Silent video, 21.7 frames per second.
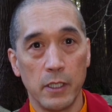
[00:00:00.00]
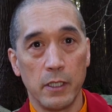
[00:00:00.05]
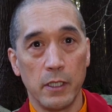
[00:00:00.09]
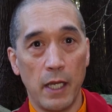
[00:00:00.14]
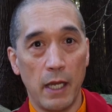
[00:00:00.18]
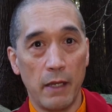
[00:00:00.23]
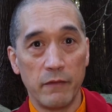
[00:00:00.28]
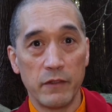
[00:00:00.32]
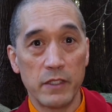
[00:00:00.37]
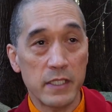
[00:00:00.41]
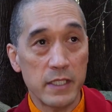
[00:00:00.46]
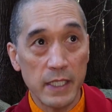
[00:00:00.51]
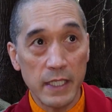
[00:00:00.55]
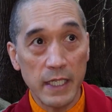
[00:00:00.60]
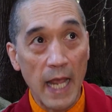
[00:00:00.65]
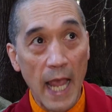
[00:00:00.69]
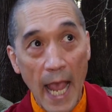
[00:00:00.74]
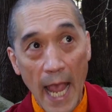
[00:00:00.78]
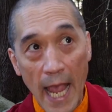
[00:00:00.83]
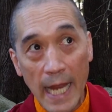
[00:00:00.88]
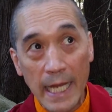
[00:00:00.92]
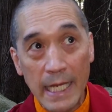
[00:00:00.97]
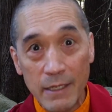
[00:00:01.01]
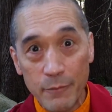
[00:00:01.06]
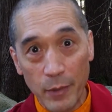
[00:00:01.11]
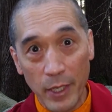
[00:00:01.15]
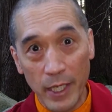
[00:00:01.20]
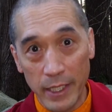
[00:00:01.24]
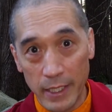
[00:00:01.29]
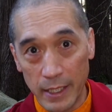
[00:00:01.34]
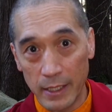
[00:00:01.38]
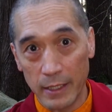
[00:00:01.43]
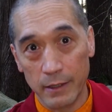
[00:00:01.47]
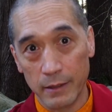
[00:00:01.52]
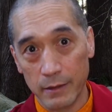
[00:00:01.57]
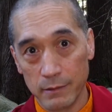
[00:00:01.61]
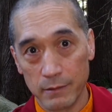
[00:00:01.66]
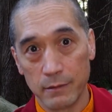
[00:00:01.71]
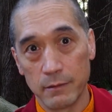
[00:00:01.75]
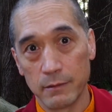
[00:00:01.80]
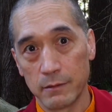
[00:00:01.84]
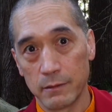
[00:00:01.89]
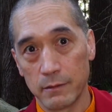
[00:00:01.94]
I haven't seen anybody,
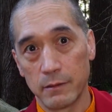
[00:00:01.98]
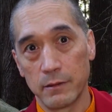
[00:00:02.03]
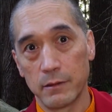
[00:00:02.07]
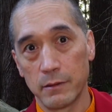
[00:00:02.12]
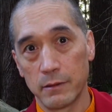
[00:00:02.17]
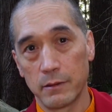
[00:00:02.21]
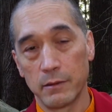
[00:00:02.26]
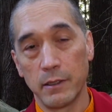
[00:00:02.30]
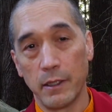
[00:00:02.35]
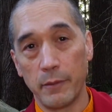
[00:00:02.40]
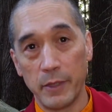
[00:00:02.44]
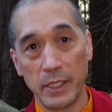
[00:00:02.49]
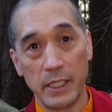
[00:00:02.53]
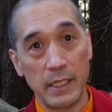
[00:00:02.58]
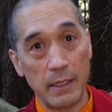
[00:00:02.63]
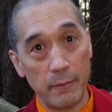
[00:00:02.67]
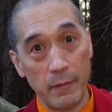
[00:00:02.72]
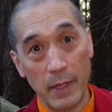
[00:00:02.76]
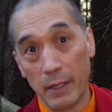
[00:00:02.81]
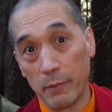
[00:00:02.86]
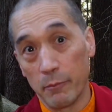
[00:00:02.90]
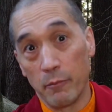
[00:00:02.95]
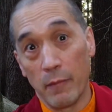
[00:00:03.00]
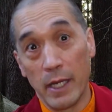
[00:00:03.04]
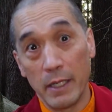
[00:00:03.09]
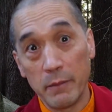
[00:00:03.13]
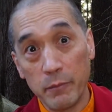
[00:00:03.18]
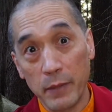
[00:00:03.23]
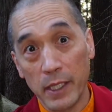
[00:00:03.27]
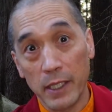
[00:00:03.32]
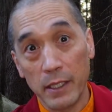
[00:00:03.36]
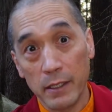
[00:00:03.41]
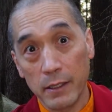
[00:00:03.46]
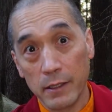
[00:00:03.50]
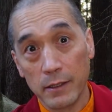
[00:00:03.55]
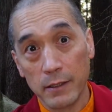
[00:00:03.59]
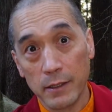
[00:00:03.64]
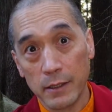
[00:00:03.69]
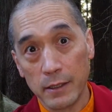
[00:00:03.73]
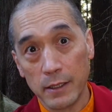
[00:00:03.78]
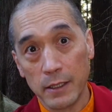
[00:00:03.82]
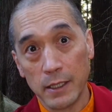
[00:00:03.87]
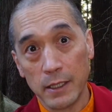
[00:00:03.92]
I mean, they might be,
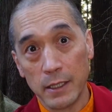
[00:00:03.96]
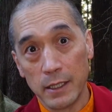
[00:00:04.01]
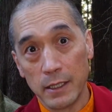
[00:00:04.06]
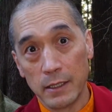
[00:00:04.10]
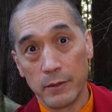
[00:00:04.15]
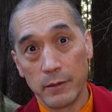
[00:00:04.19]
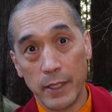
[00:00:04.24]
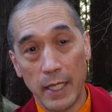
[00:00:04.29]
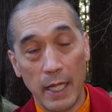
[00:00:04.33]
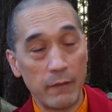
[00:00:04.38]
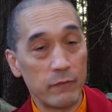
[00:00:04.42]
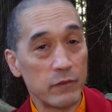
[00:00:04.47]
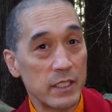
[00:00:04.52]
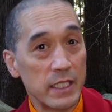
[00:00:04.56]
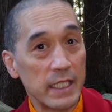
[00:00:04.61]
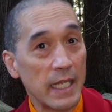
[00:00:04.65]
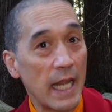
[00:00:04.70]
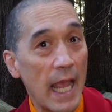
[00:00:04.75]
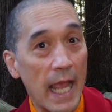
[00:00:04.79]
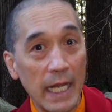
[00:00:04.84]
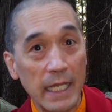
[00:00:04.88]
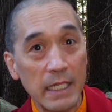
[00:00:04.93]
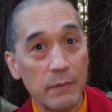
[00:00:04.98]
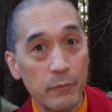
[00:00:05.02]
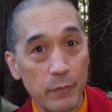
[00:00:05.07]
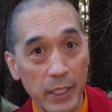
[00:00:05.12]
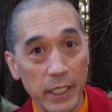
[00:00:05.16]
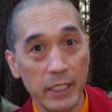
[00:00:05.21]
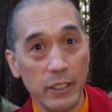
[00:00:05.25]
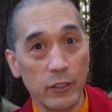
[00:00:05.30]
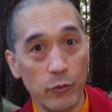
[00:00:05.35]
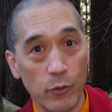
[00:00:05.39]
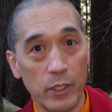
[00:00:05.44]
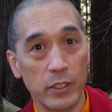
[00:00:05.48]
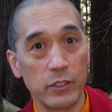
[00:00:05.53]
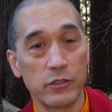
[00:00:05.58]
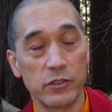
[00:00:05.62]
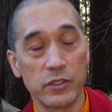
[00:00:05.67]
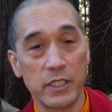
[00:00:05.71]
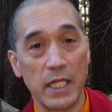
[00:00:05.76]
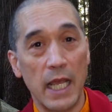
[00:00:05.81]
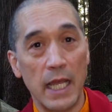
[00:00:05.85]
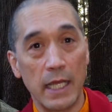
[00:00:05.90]
but I haven't seen anybody who
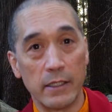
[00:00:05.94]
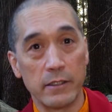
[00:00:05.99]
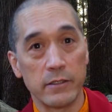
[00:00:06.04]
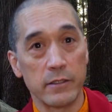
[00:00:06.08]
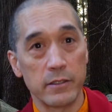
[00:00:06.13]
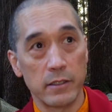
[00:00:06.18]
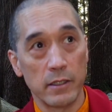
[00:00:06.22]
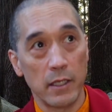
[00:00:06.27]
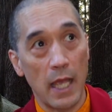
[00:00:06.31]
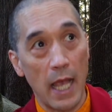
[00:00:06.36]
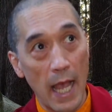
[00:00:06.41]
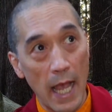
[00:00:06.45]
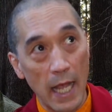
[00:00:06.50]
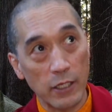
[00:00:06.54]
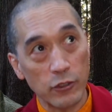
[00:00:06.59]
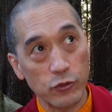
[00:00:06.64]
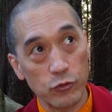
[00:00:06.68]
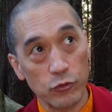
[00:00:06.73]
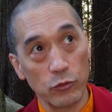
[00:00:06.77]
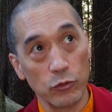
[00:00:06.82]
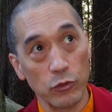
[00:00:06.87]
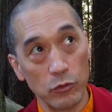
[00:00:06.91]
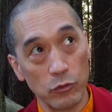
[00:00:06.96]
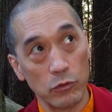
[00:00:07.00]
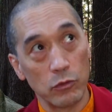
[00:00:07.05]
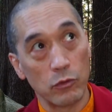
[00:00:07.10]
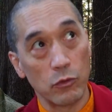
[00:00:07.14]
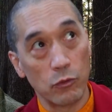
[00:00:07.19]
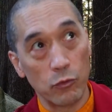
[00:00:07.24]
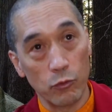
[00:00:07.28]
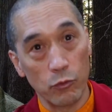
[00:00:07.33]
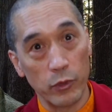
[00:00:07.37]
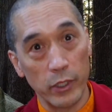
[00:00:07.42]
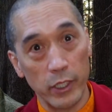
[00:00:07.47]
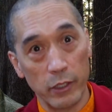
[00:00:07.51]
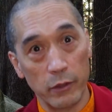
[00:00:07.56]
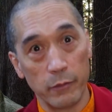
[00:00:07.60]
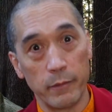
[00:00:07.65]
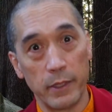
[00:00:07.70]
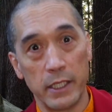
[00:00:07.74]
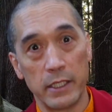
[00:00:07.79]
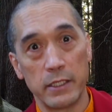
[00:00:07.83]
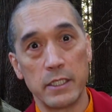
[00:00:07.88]
understands actual, real
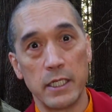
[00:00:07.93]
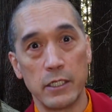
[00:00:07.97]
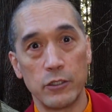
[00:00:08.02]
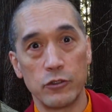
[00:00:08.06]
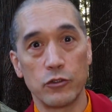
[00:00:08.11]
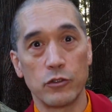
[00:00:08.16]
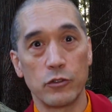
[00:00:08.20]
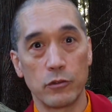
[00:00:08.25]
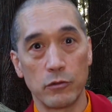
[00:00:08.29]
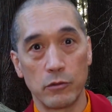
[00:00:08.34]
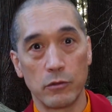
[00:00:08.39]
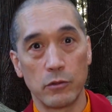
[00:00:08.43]
meditation.